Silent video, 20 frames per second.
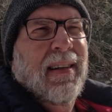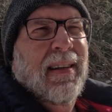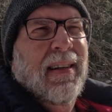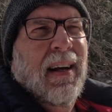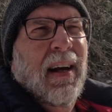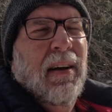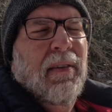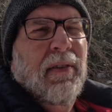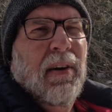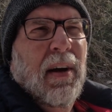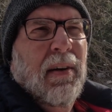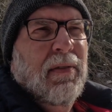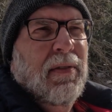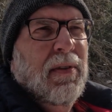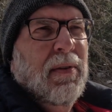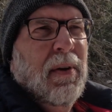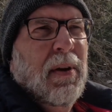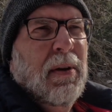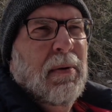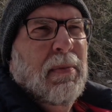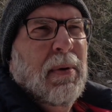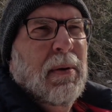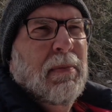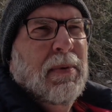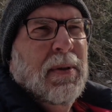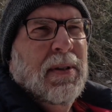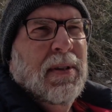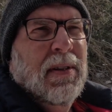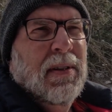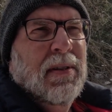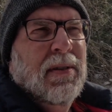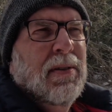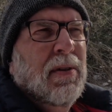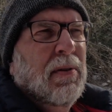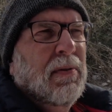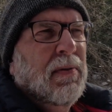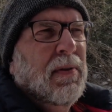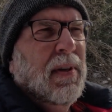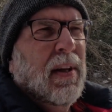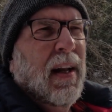a few other purposes
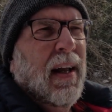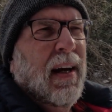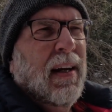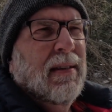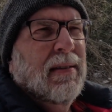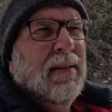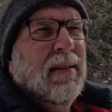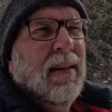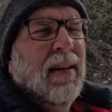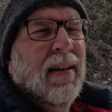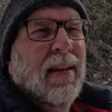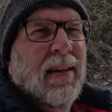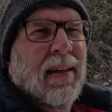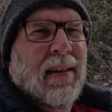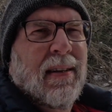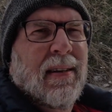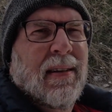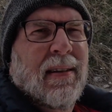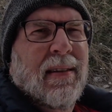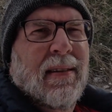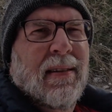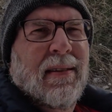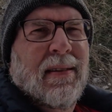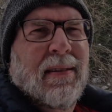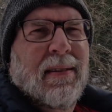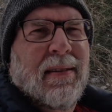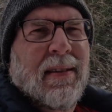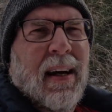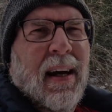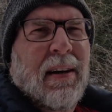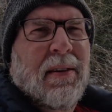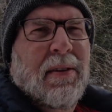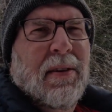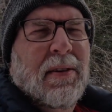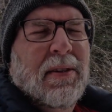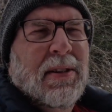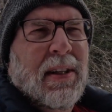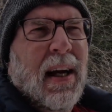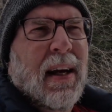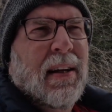over the last, I don't know
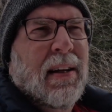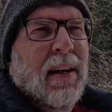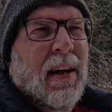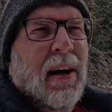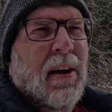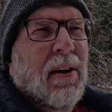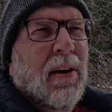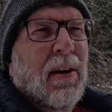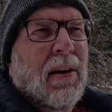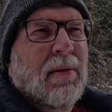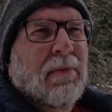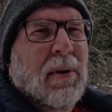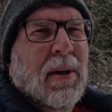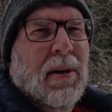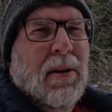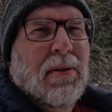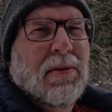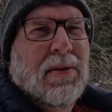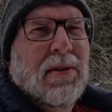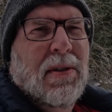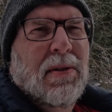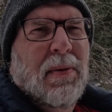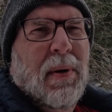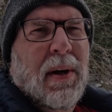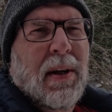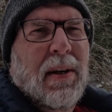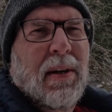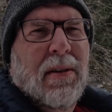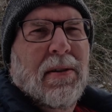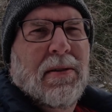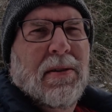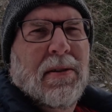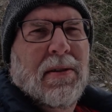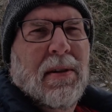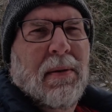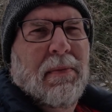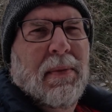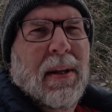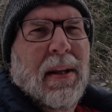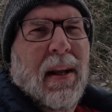exactly how long, but close to 20 years or
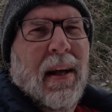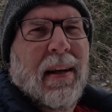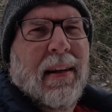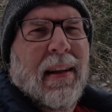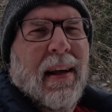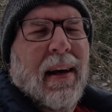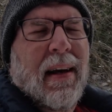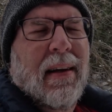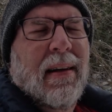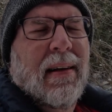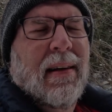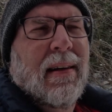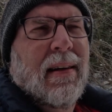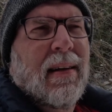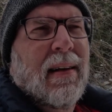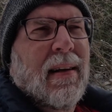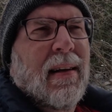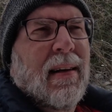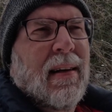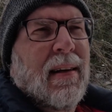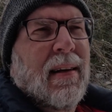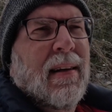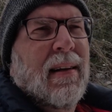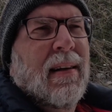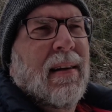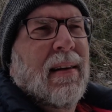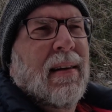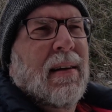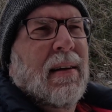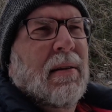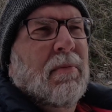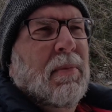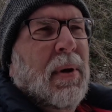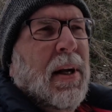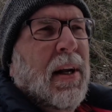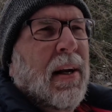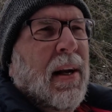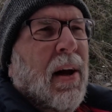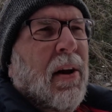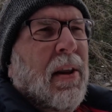something like that.
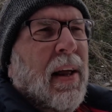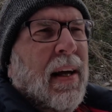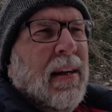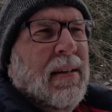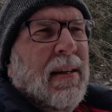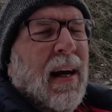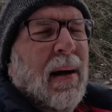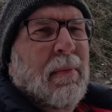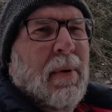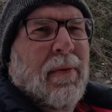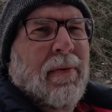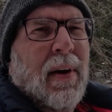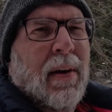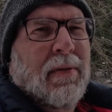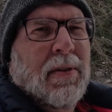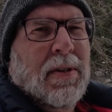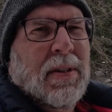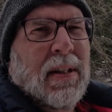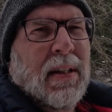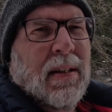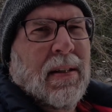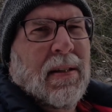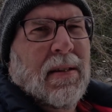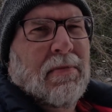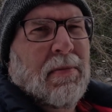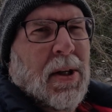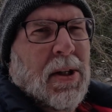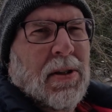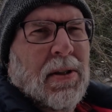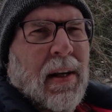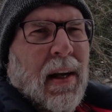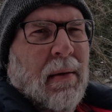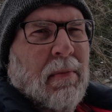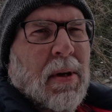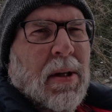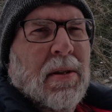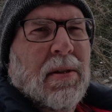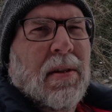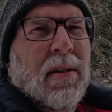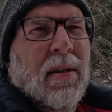But in all that time, I've never seen this much
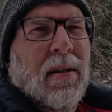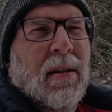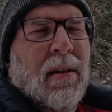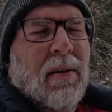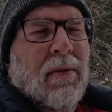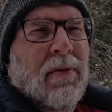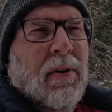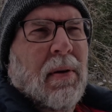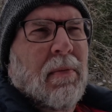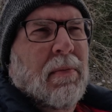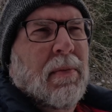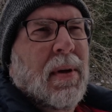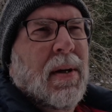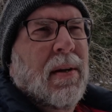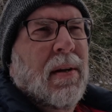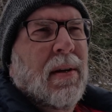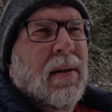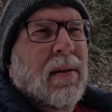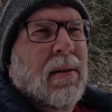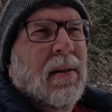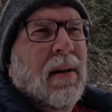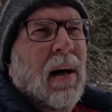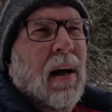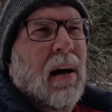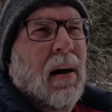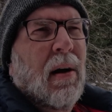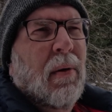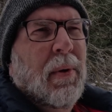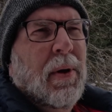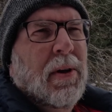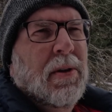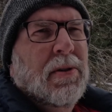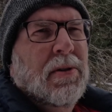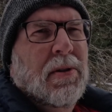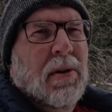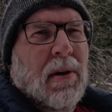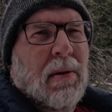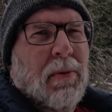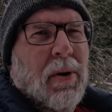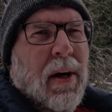damage from a winter
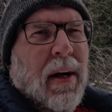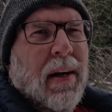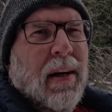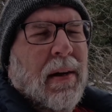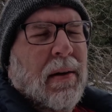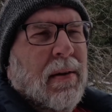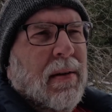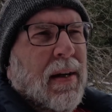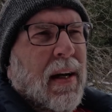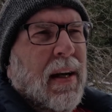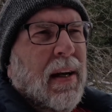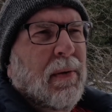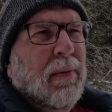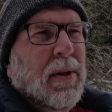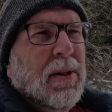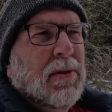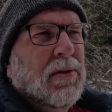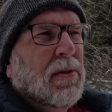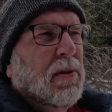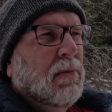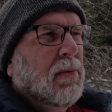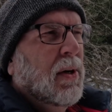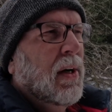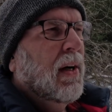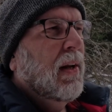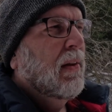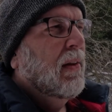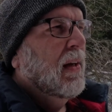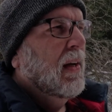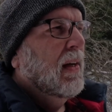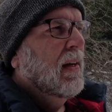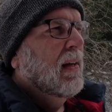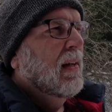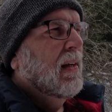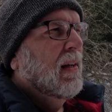storm or any windstorm or anything.